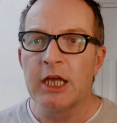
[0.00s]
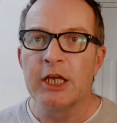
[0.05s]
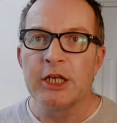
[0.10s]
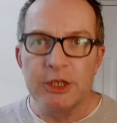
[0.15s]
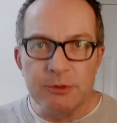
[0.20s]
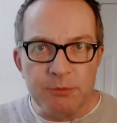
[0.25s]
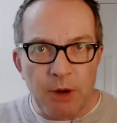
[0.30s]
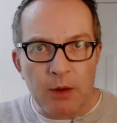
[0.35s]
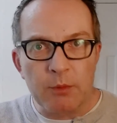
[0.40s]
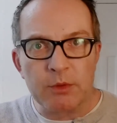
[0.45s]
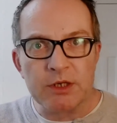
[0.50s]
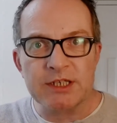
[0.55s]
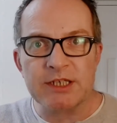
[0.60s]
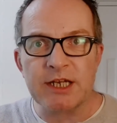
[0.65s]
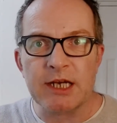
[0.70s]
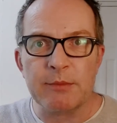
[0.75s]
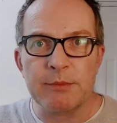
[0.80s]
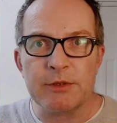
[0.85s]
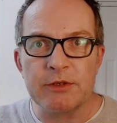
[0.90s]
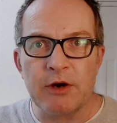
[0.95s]
You might want to
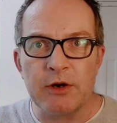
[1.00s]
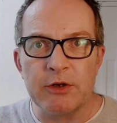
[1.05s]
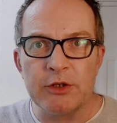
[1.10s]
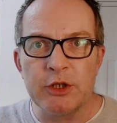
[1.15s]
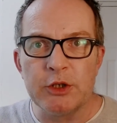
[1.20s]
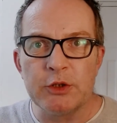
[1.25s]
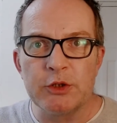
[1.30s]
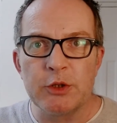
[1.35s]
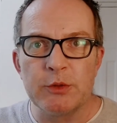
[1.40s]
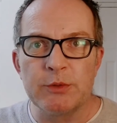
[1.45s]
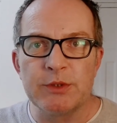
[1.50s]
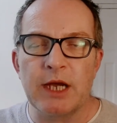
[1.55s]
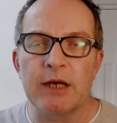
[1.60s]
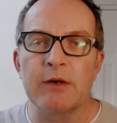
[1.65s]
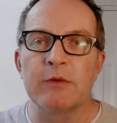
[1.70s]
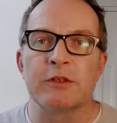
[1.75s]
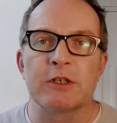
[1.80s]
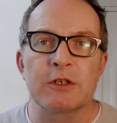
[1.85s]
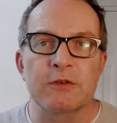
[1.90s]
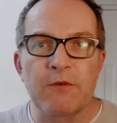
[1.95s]
set up your own YouTube
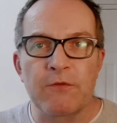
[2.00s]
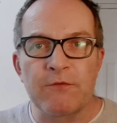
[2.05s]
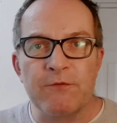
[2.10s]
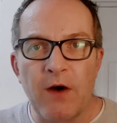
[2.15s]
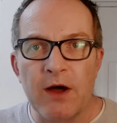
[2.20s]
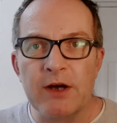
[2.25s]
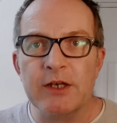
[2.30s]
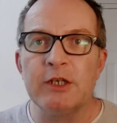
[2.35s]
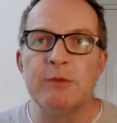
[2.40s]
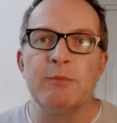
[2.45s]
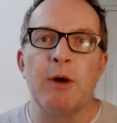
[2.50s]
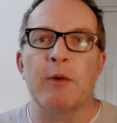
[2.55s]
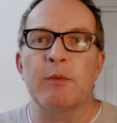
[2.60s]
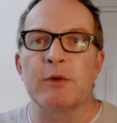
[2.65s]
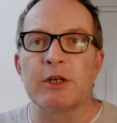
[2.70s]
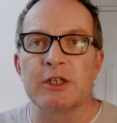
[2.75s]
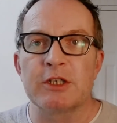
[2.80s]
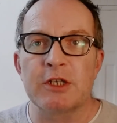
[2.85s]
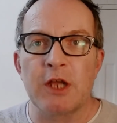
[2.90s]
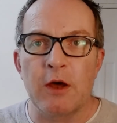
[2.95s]
channel just for fun, you might
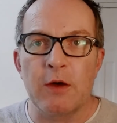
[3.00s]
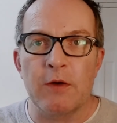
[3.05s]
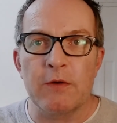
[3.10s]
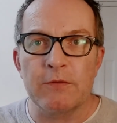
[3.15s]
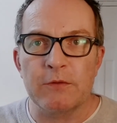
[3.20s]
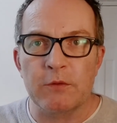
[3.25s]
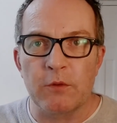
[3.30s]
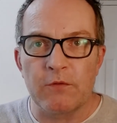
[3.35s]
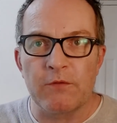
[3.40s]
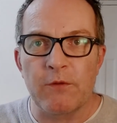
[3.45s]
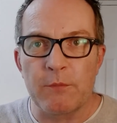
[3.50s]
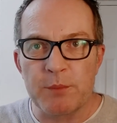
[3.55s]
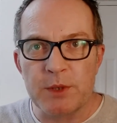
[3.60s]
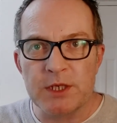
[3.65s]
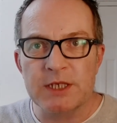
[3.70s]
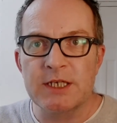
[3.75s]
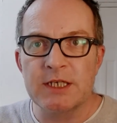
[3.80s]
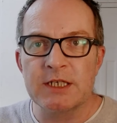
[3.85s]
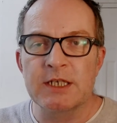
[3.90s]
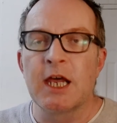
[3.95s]
want to do it for
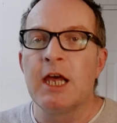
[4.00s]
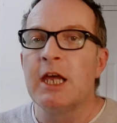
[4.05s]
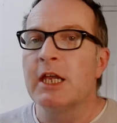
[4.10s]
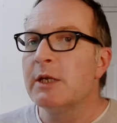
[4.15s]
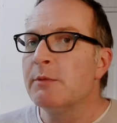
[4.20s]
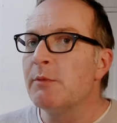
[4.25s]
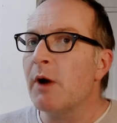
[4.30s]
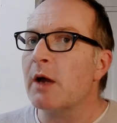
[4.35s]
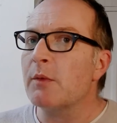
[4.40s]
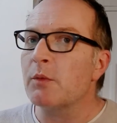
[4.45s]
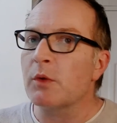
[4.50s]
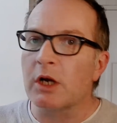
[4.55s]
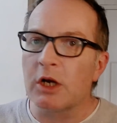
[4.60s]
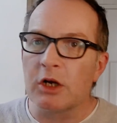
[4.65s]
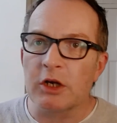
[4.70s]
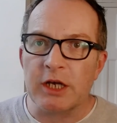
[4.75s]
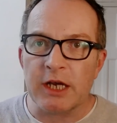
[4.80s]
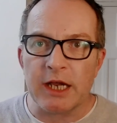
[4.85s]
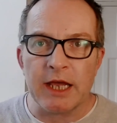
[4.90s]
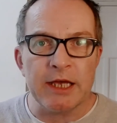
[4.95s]
business, you might want to
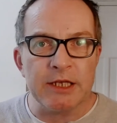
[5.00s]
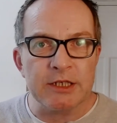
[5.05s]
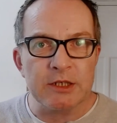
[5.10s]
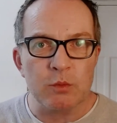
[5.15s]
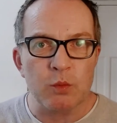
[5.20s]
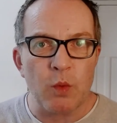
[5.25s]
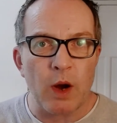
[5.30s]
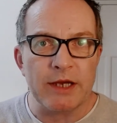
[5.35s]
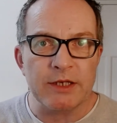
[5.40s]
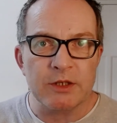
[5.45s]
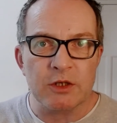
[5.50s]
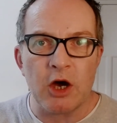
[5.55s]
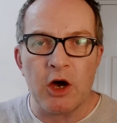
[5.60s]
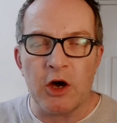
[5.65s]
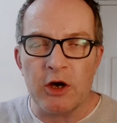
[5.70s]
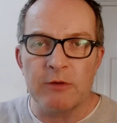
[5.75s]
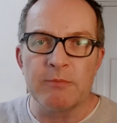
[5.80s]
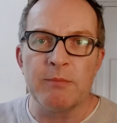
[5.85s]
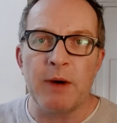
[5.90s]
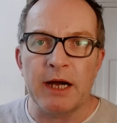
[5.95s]
look at it as a way to
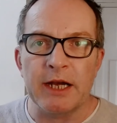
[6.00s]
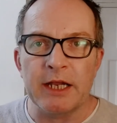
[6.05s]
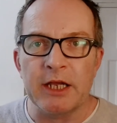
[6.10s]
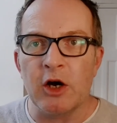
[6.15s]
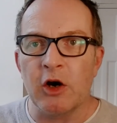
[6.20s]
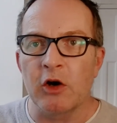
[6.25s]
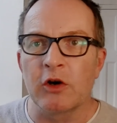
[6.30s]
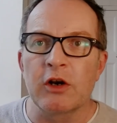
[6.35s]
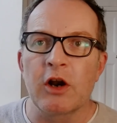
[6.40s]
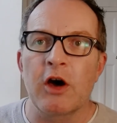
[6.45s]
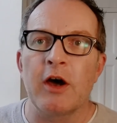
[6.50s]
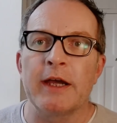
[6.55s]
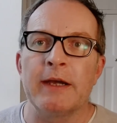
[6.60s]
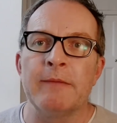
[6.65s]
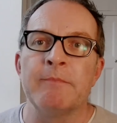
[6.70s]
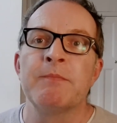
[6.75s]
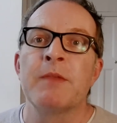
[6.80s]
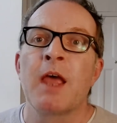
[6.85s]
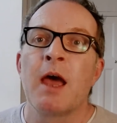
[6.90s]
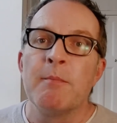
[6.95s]
earn money online.
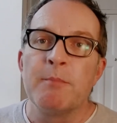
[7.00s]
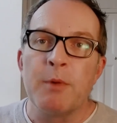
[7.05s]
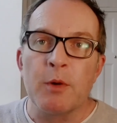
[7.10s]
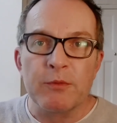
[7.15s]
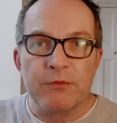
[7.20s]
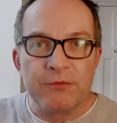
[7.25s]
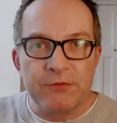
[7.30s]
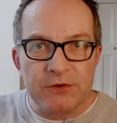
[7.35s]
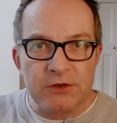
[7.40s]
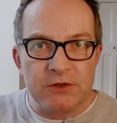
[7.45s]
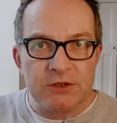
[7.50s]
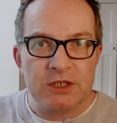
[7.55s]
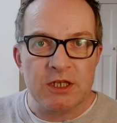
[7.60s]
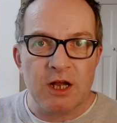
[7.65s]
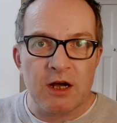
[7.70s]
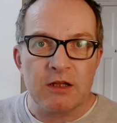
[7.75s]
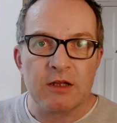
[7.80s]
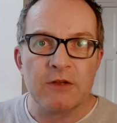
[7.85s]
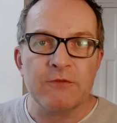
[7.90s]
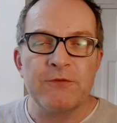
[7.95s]
But for a
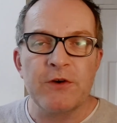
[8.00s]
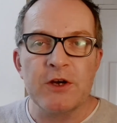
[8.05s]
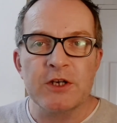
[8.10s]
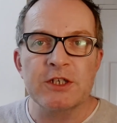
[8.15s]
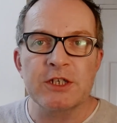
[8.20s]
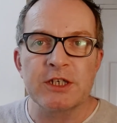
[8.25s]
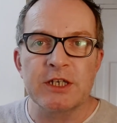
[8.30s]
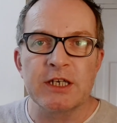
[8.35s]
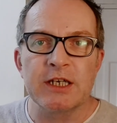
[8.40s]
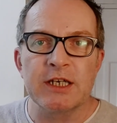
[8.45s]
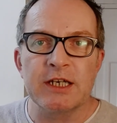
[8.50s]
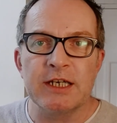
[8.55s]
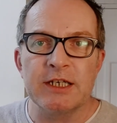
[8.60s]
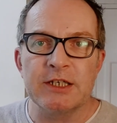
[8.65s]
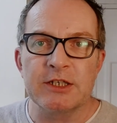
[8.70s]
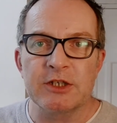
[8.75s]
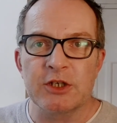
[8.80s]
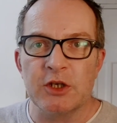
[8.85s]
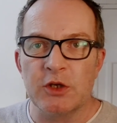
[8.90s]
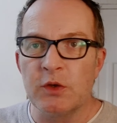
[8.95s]
start, the first thing you're going to need
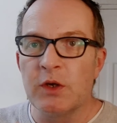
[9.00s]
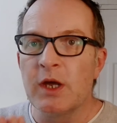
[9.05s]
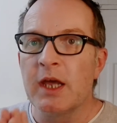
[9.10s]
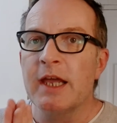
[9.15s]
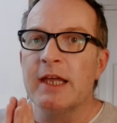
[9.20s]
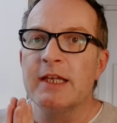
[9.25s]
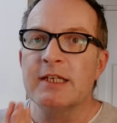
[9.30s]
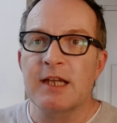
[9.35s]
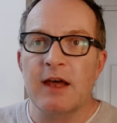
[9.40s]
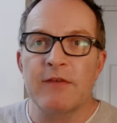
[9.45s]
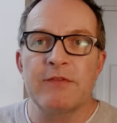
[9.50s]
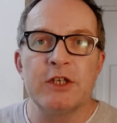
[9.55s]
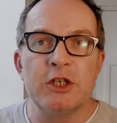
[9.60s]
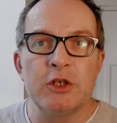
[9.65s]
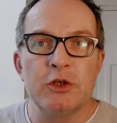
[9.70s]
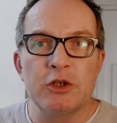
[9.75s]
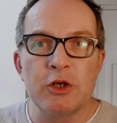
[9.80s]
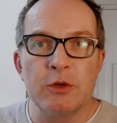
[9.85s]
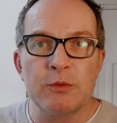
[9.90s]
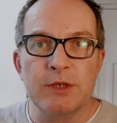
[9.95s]
to do is to have a
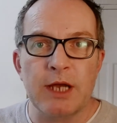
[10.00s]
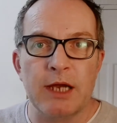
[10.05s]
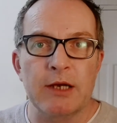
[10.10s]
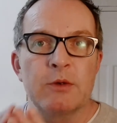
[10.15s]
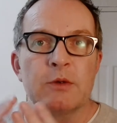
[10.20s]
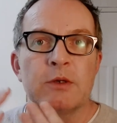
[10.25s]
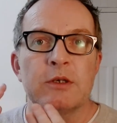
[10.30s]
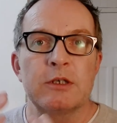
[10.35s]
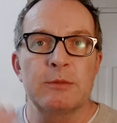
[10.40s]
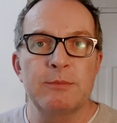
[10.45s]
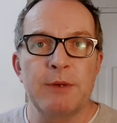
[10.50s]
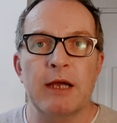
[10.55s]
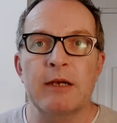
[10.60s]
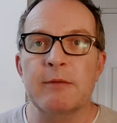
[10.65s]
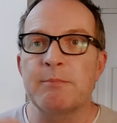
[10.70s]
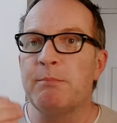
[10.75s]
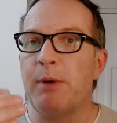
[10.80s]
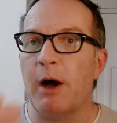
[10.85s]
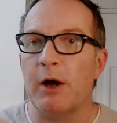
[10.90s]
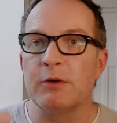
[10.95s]
YouTube channel to be able
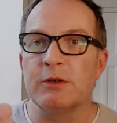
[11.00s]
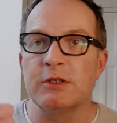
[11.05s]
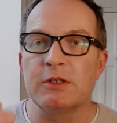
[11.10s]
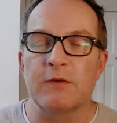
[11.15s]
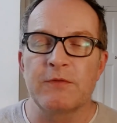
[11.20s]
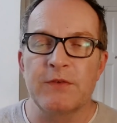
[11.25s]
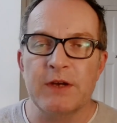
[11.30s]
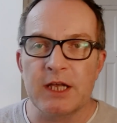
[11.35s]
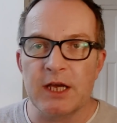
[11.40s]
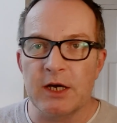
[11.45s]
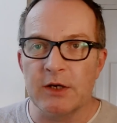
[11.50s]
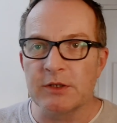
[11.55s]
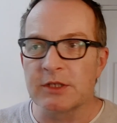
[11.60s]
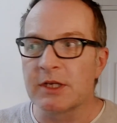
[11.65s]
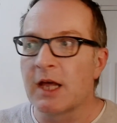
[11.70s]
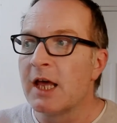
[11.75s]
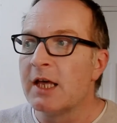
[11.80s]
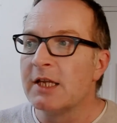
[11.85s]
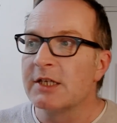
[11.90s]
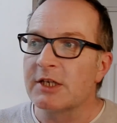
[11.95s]
to post your videos.
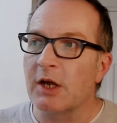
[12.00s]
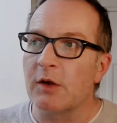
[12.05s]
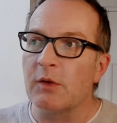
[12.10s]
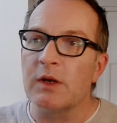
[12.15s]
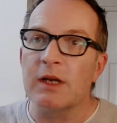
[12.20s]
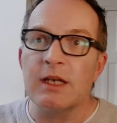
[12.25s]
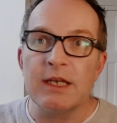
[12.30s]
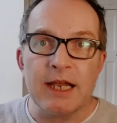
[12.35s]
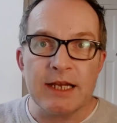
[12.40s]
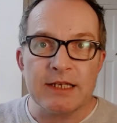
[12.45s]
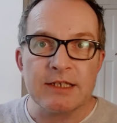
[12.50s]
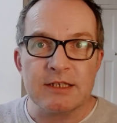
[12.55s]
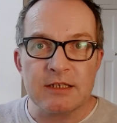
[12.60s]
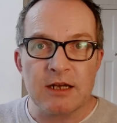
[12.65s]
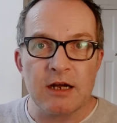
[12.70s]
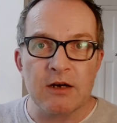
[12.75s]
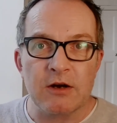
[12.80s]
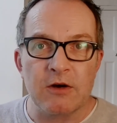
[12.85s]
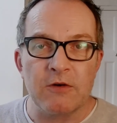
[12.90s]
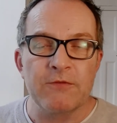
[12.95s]
So let's
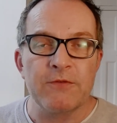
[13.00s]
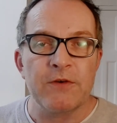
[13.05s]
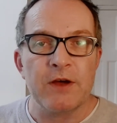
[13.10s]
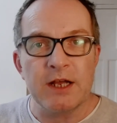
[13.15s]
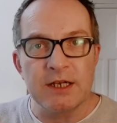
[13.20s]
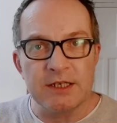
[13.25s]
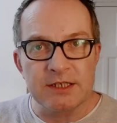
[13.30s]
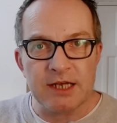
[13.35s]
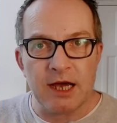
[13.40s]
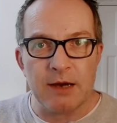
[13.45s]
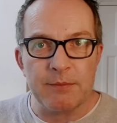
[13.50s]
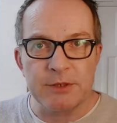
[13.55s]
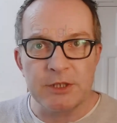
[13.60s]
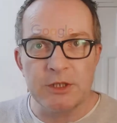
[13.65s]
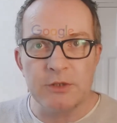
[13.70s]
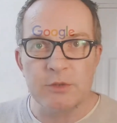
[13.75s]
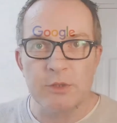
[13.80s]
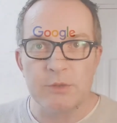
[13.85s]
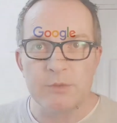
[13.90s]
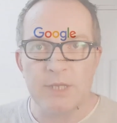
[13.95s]
start off and set up a YouTube